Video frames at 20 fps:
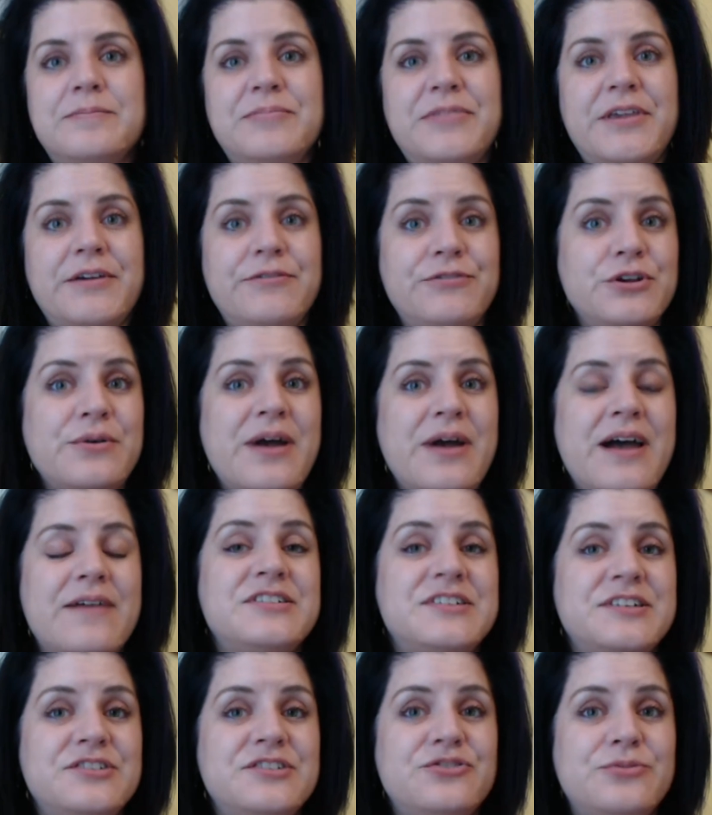If you have a
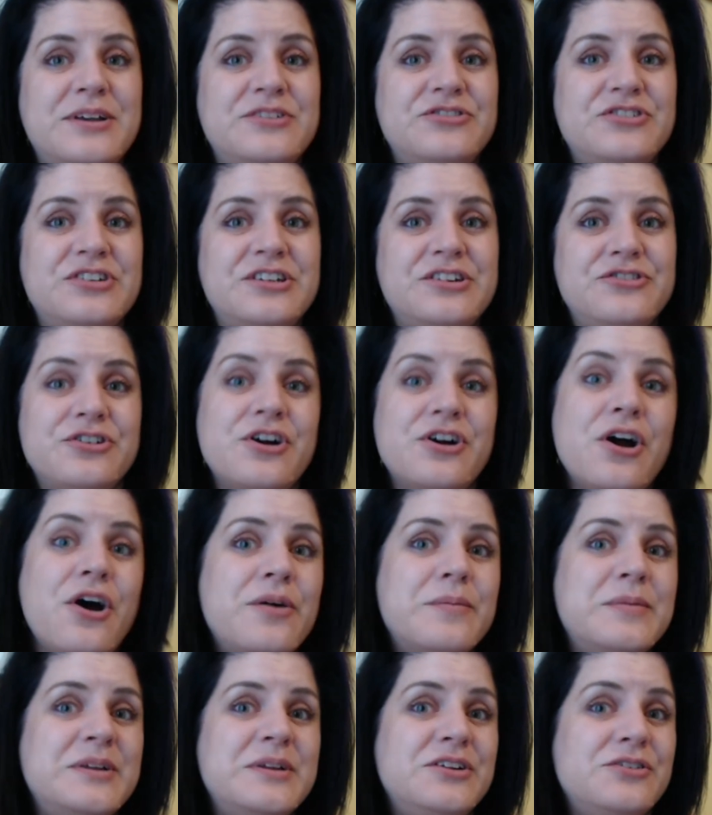situation in your
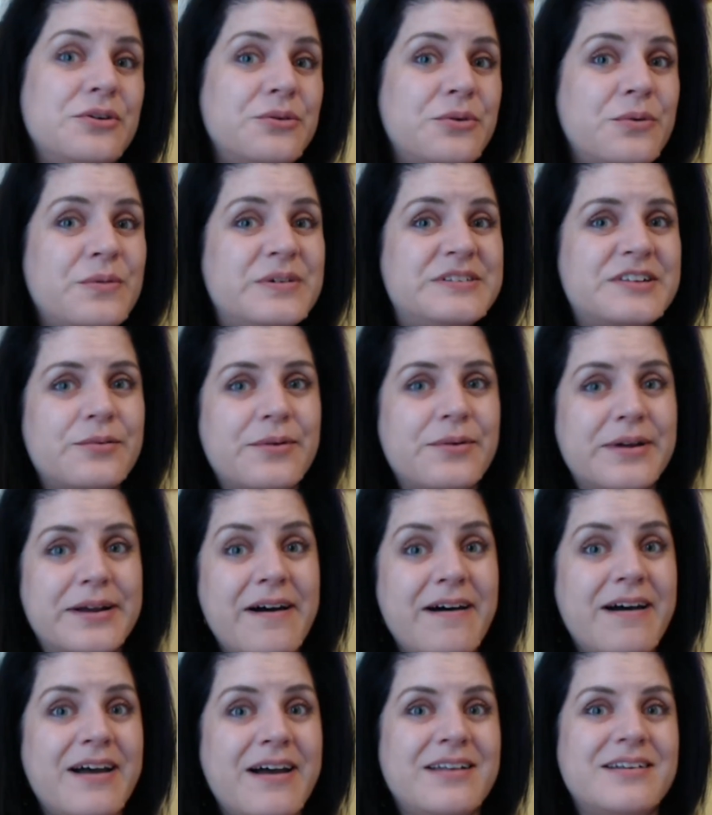home and you don't know what's going
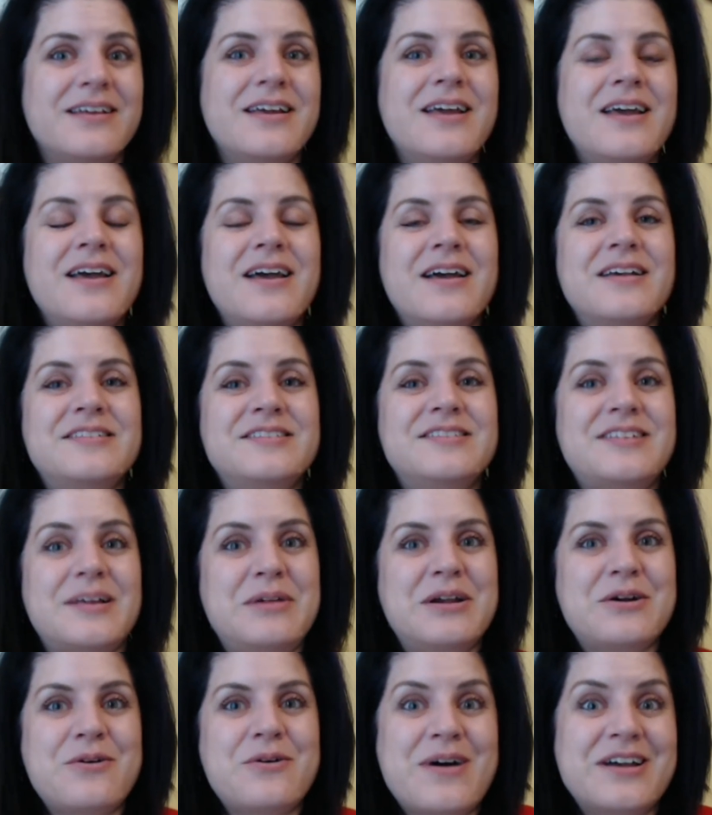on, send
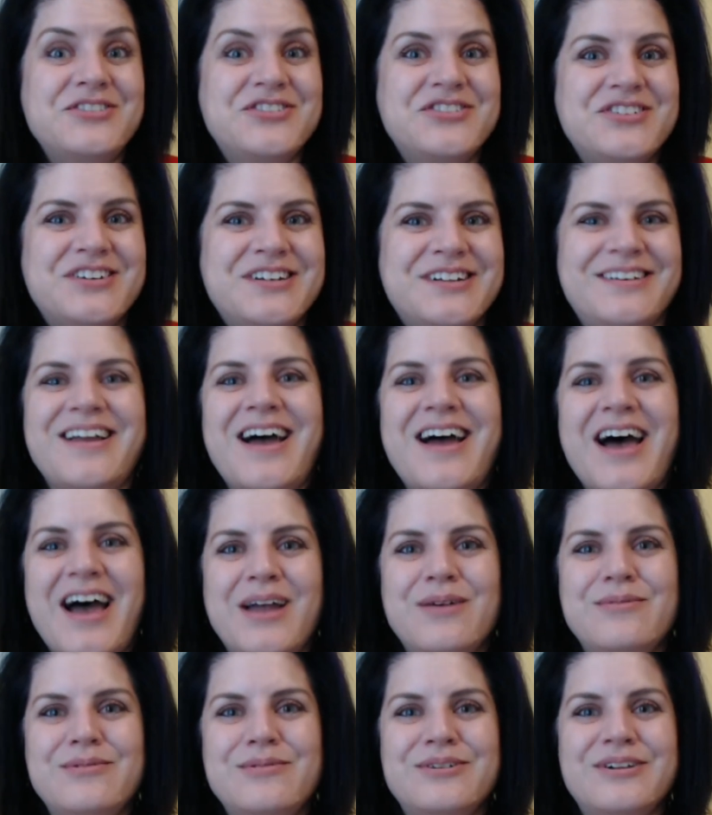me a question.
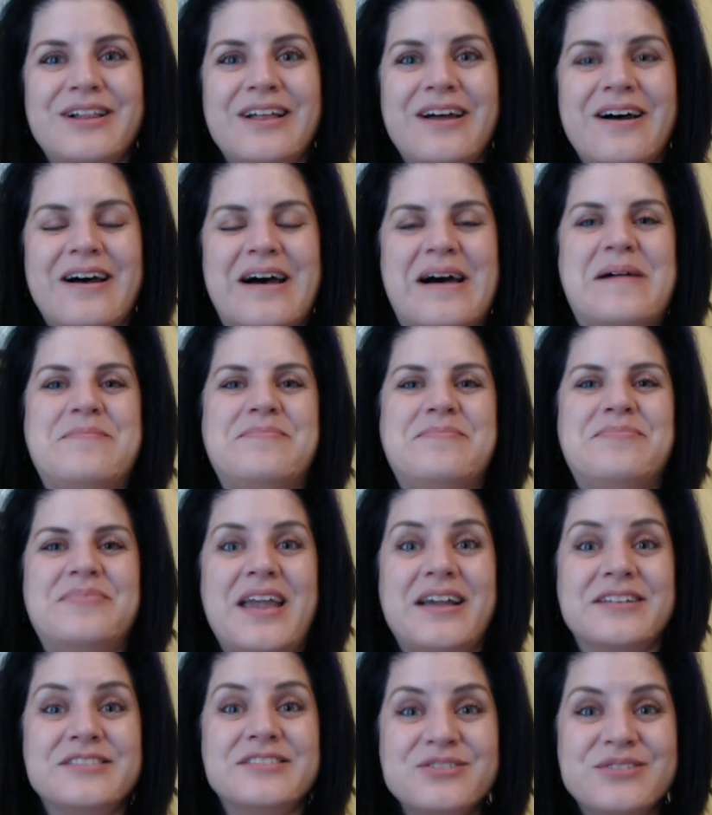I will
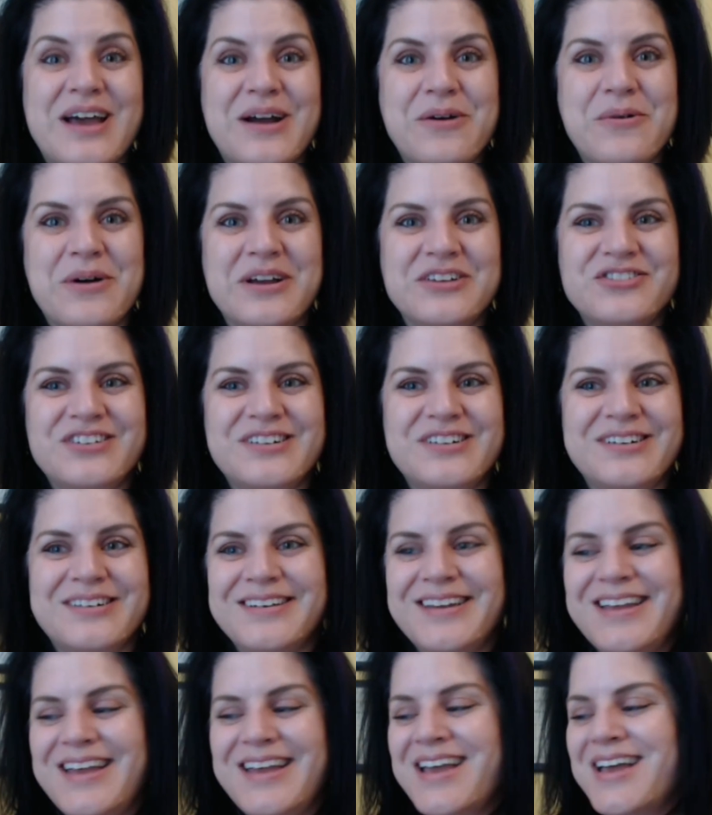answer that
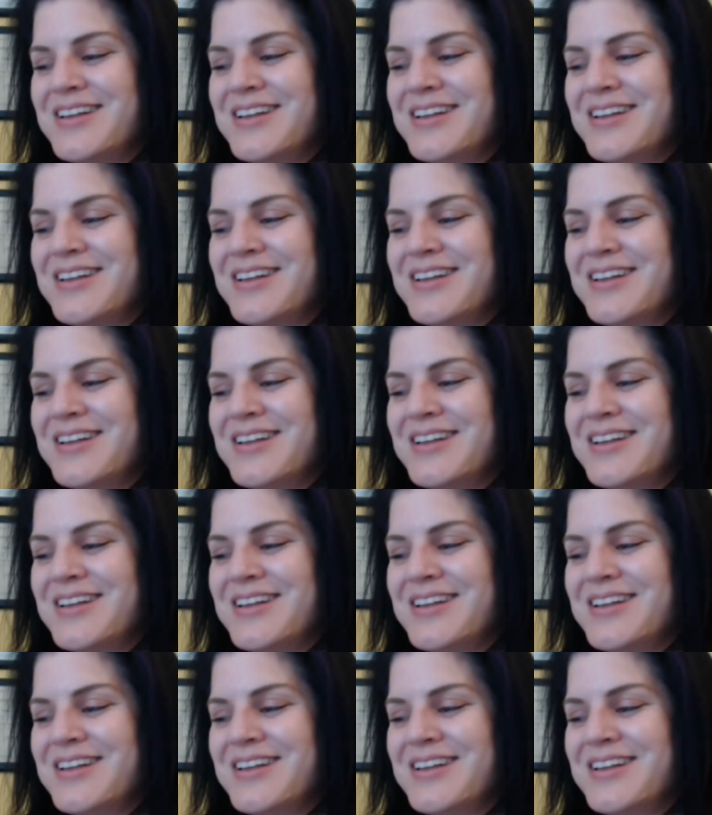question.